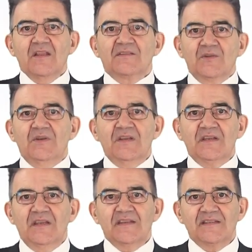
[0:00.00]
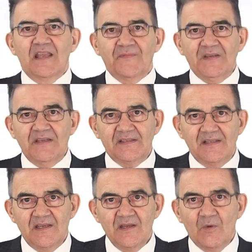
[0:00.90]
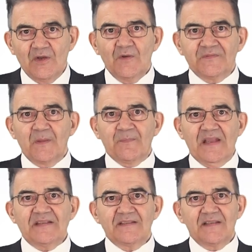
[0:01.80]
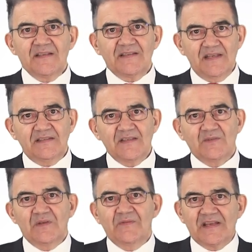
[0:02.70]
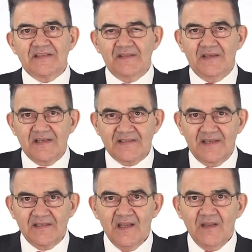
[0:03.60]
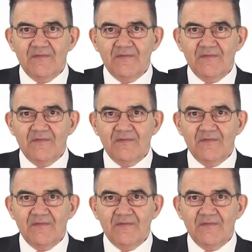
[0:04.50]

Zurich is definitely one of the best cities to invest in real estate.